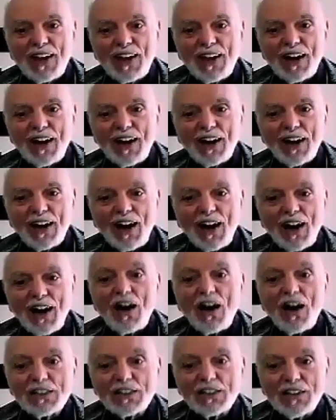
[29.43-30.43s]
uh, our
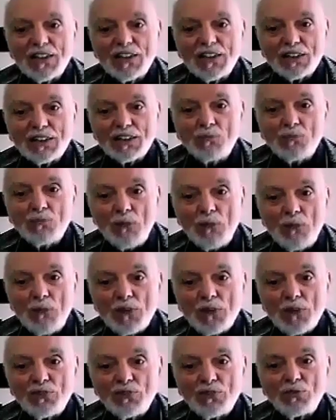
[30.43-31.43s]
heart starts
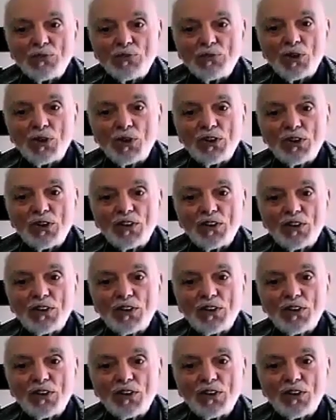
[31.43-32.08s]
pumping more, uh,